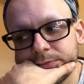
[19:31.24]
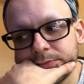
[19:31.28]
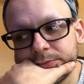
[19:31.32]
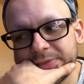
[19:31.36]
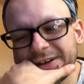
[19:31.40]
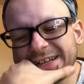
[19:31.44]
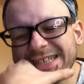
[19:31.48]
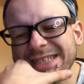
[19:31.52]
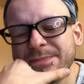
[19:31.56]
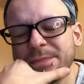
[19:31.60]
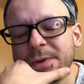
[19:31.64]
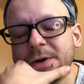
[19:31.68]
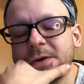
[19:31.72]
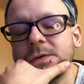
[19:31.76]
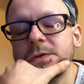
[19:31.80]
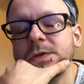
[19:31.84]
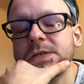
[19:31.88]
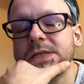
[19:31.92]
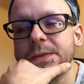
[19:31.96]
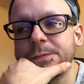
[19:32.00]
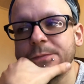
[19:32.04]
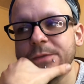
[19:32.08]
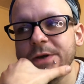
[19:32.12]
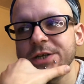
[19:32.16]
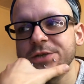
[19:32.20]
I suppose
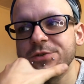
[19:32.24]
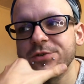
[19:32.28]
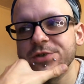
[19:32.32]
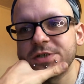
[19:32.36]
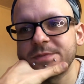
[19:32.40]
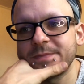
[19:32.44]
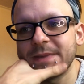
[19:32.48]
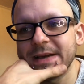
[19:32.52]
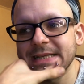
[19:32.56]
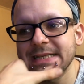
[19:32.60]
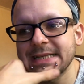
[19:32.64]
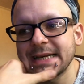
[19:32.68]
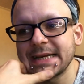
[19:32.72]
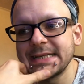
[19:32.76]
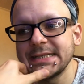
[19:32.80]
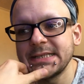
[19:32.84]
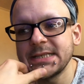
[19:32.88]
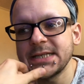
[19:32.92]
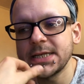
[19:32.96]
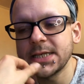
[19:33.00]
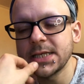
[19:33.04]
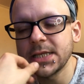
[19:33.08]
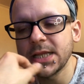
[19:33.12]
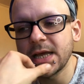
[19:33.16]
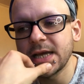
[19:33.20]
in retrospect
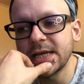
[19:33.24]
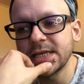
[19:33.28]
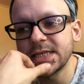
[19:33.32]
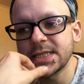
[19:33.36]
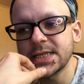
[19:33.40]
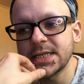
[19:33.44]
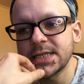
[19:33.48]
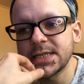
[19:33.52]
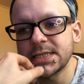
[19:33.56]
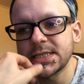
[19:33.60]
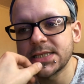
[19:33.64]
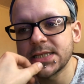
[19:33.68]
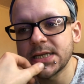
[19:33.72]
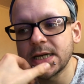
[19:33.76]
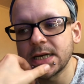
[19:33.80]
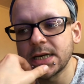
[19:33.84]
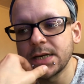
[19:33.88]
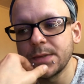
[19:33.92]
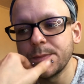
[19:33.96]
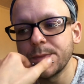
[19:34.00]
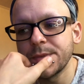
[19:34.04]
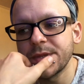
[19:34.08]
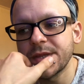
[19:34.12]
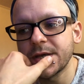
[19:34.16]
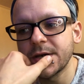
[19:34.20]
idealising a
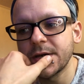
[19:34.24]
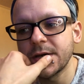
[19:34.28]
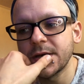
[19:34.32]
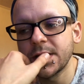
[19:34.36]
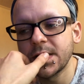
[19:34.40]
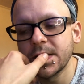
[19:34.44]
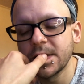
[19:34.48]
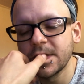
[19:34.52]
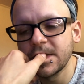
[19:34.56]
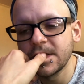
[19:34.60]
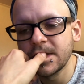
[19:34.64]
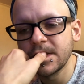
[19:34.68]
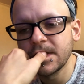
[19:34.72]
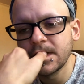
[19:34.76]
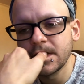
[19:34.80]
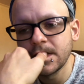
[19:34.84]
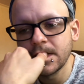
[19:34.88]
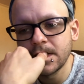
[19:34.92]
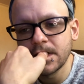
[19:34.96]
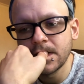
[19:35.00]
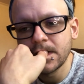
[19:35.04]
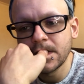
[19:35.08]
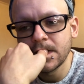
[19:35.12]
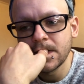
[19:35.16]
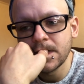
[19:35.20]
time that
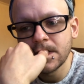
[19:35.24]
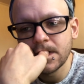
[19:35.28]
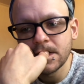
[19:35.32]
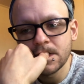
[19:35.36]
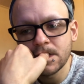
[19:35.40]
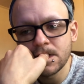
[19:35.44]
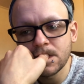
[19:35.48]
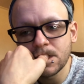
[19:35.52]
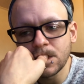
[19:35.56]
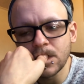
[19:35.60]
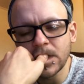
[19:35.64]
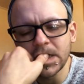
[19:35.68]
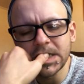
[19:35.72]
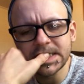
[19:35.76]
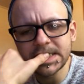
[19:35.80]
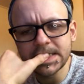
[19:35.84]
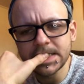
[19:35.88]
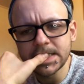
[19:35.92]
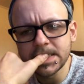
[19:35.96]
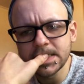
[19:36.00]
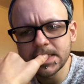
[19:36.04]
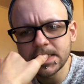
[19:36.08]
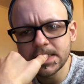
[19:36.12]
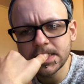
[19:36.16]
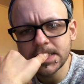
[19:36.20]

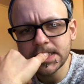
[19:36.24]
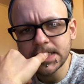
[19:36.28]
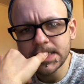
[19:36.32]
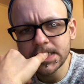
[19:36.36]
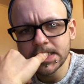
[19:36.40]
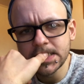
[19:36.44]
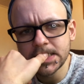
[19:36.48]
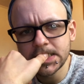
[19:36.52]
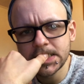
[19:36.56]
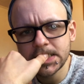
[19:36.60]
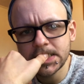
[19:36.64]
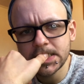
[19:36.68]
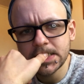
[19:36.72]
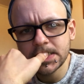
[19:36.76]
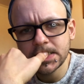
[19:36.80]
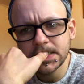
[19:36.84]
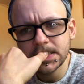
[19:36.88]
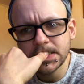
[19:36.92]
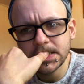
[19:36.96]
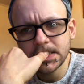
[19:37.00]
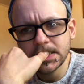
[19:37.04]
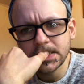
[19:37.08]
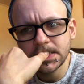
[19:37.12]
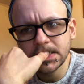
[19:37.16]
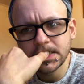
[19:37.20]
wasn't as
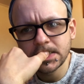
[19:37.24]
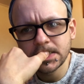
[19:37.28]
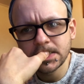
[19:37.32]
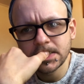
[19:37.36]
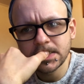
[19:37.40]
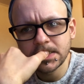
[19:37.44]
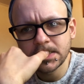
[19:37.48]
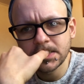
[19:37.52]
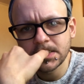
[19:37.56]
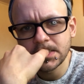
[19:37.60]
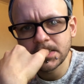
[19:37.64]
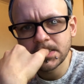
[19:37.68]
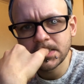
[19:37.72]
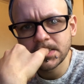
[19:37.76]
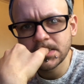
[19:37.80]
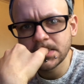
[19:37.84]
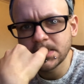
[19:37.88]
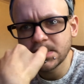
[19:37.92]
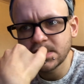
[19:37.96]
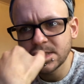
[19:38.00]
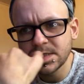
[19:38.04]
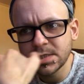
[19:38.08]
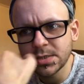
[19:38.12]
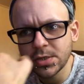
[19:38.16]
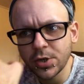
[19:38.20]

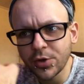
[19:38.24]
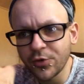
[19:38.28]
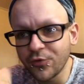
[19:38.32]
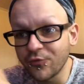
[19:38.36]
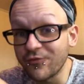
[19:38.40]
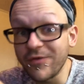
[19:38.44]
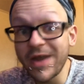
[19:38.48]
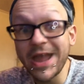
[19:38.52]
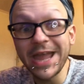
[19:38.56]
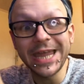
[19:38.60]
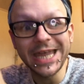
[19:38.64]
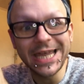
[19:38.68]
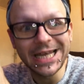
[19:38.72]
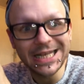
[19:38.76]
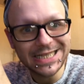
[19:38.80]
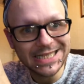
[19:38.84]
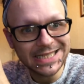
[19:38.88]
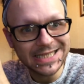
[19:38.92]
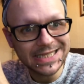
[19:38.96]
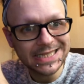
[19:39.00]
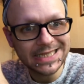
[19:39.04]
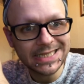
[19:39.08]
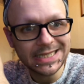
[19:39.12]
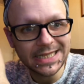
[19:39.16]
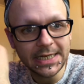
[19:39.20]
great as
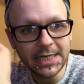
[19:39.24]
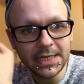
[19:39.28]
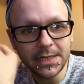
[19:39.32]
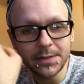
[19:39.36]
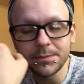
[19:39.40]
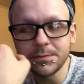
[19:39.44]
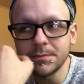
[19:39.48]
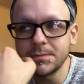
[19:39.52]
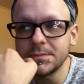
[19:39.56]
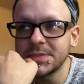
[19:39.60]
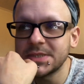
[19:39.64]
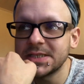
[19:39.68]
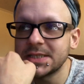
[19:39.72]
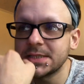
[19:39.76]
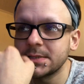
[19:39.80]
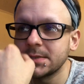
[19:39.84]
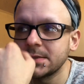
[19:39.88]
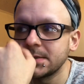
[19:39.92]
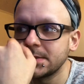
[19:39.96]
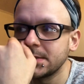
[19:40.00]
it seems